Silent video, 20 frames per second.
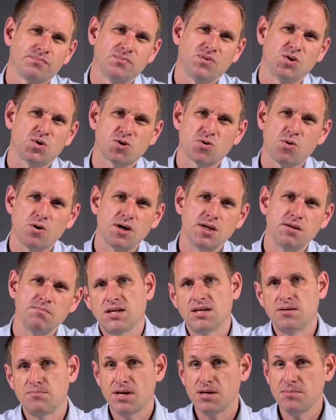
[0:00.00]
Not quite.
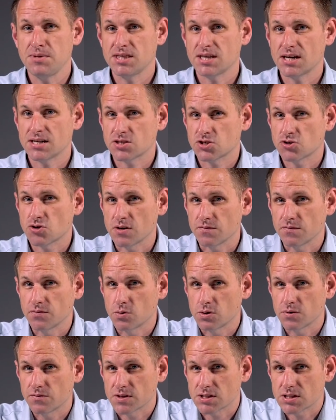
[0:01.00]
It may be that
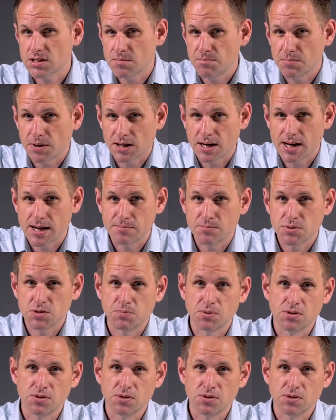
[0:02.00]
straightforward for simple apps,